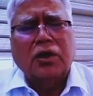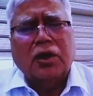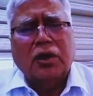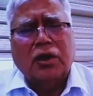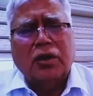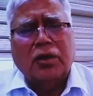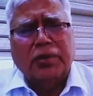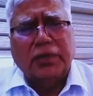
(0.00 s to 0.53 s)
Uh,
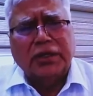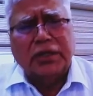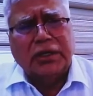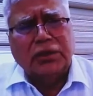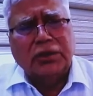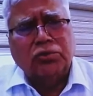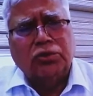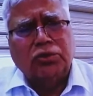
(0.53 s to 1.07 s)
whether
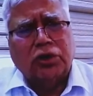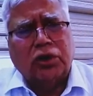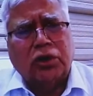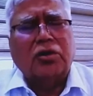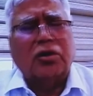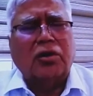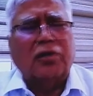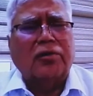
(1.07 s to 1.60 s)
you talk
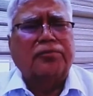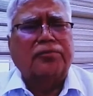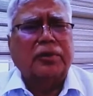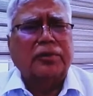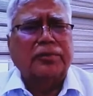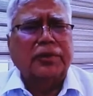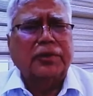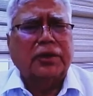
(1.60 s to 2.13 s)

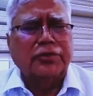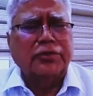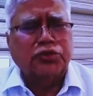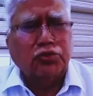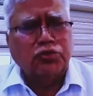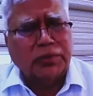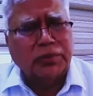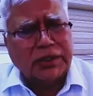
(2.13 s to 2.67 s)
of the
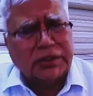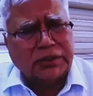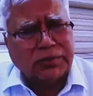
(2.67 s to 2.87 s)
consumers,